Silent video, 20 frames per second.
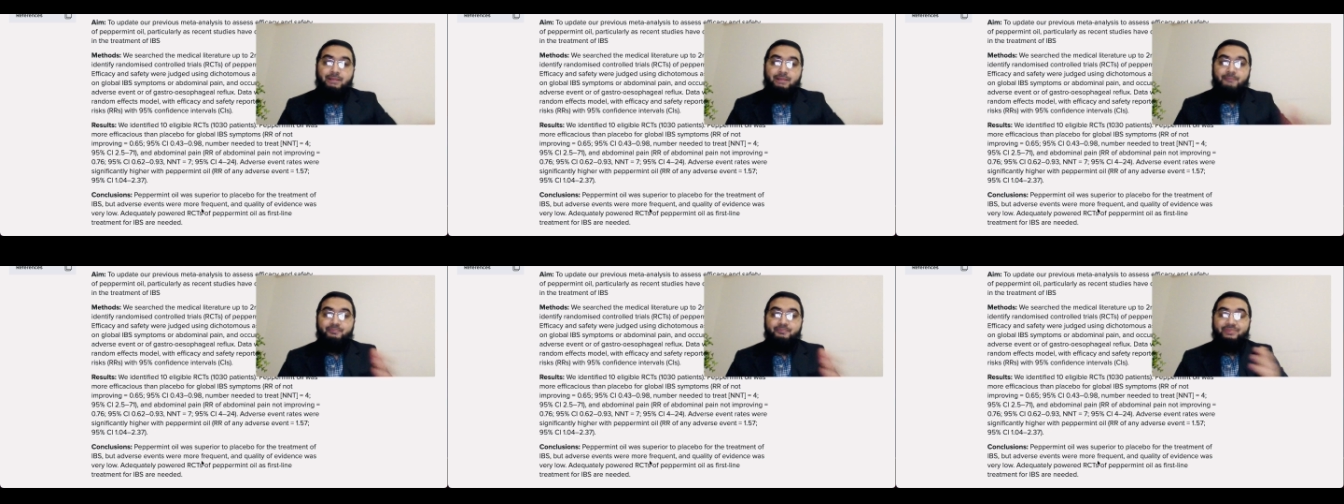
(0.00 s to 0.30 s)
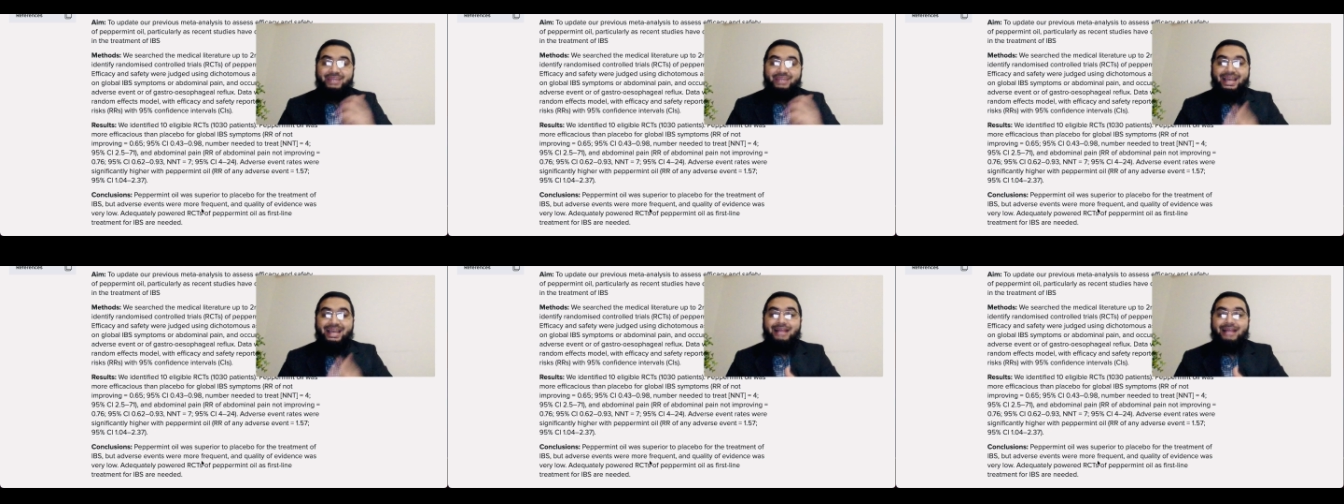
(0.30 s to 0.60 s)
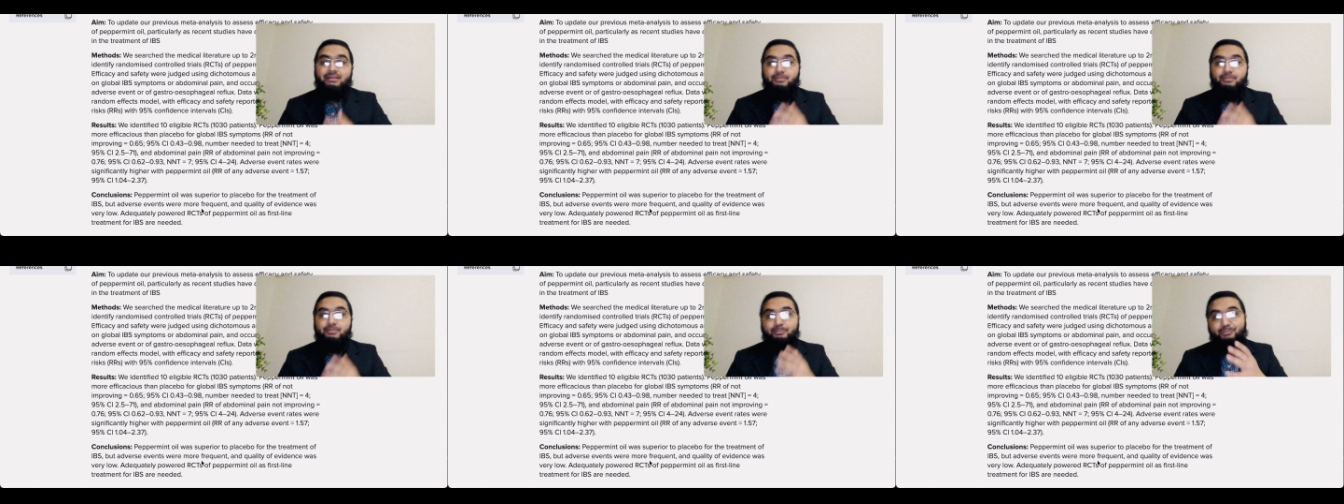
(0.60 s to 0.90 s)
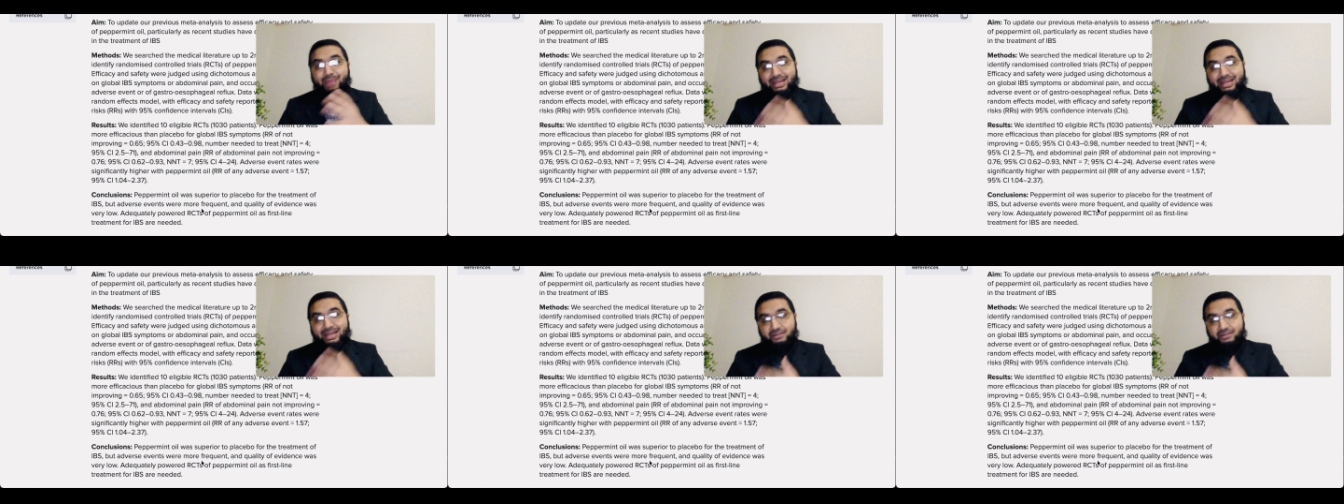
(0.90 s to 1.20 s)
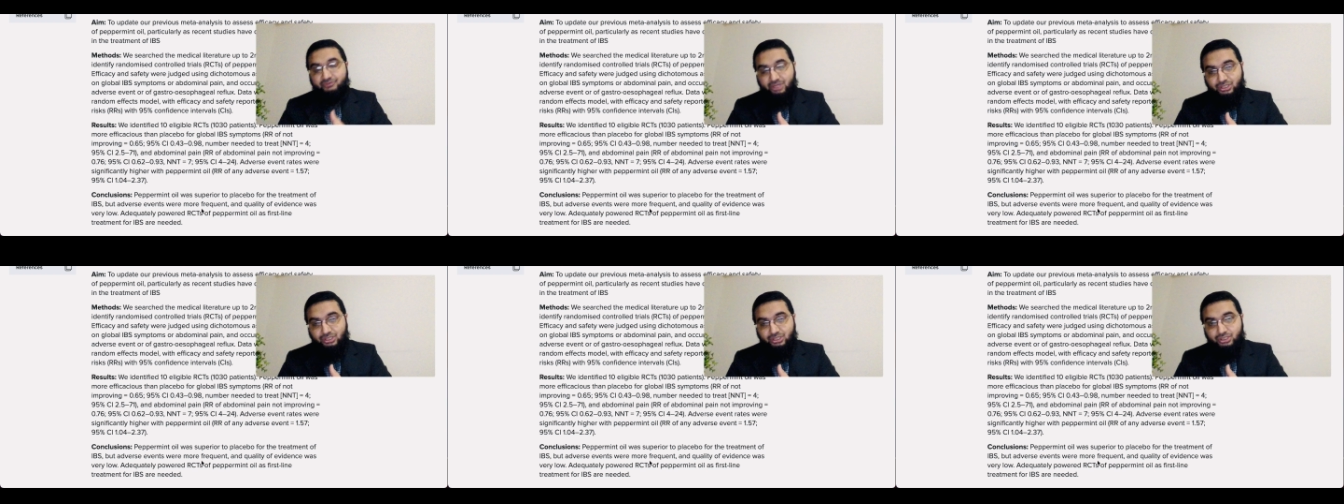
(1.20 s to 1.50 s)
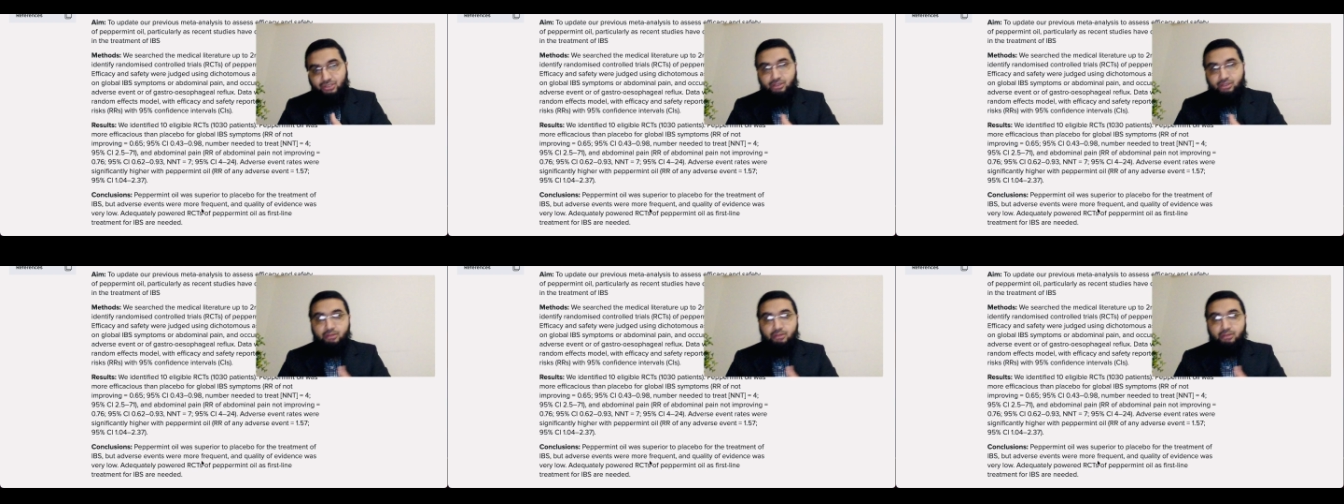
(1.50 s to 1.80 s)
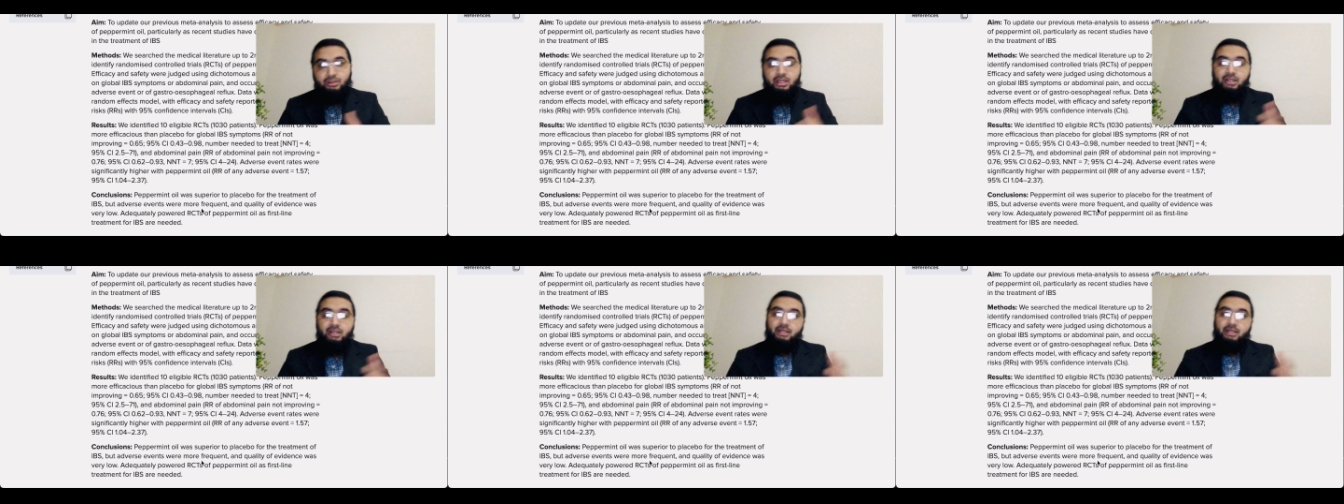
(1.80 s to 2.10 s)
that
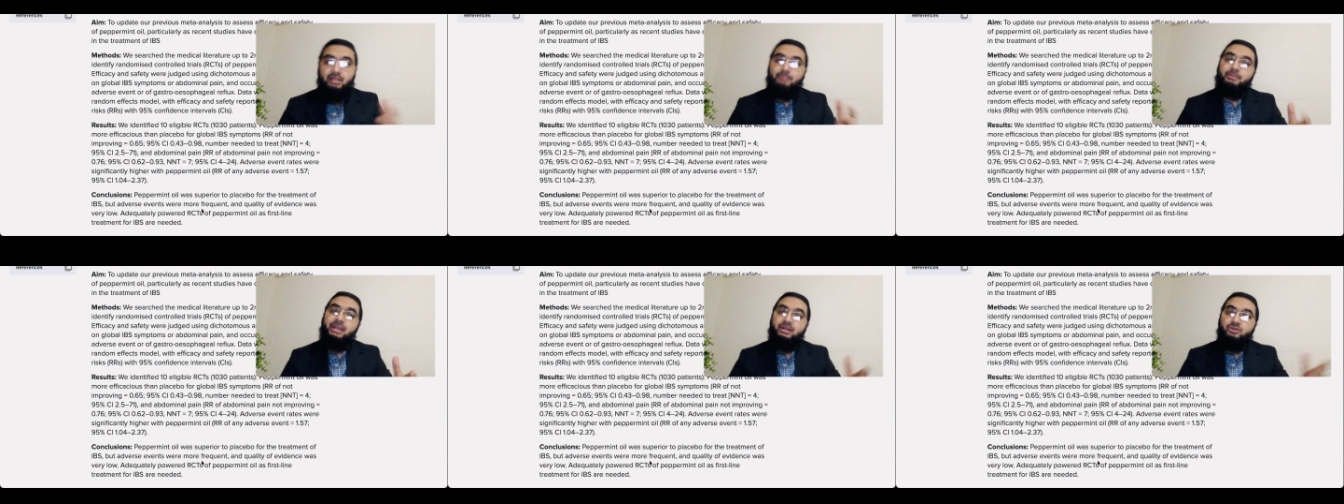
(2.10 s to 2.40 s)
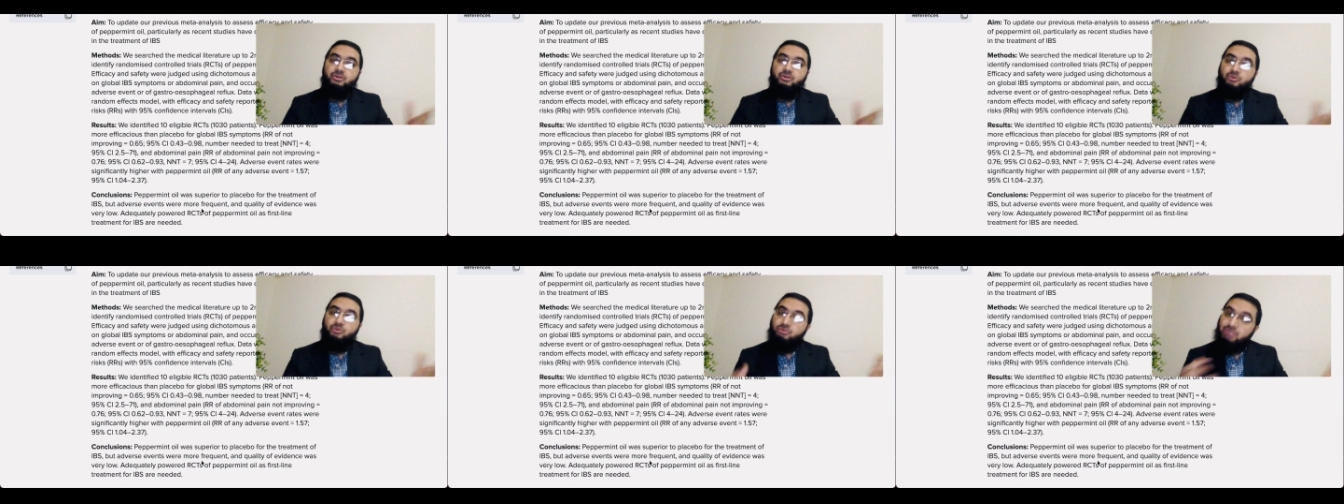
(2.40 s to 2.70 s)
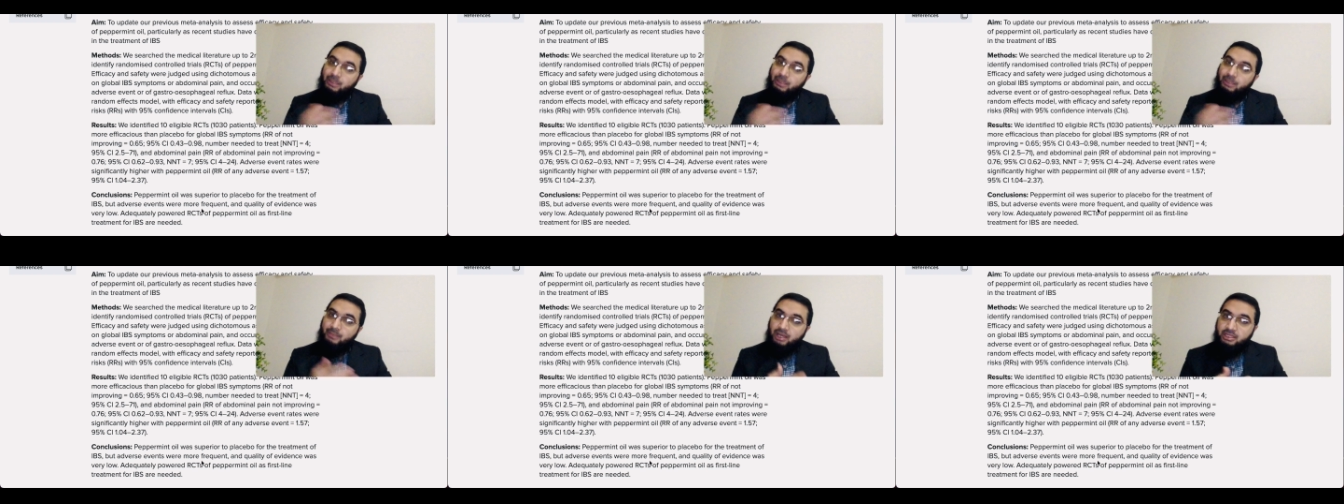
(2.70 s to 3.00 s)
beneficial compared to some